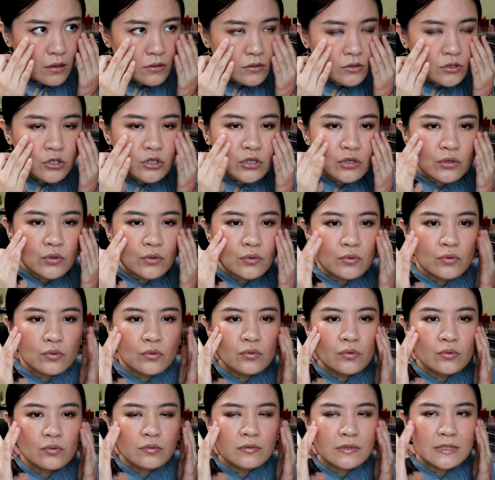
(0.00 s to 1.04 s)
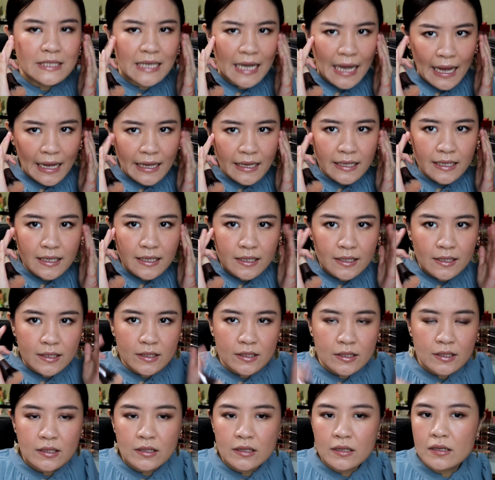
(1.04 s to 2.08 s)
too tacky,
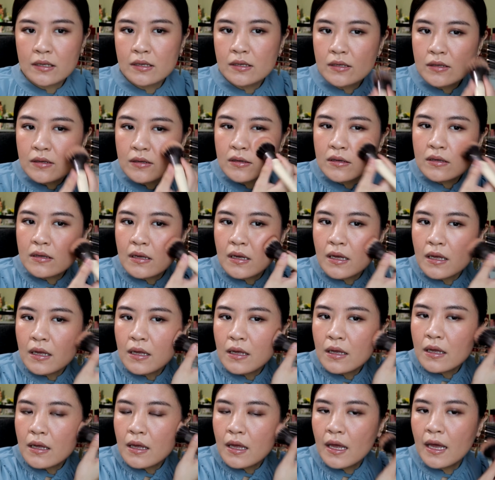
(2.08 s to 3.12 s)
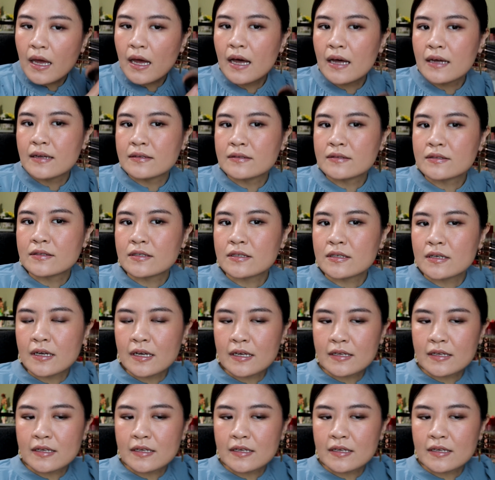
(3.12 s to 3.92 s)
and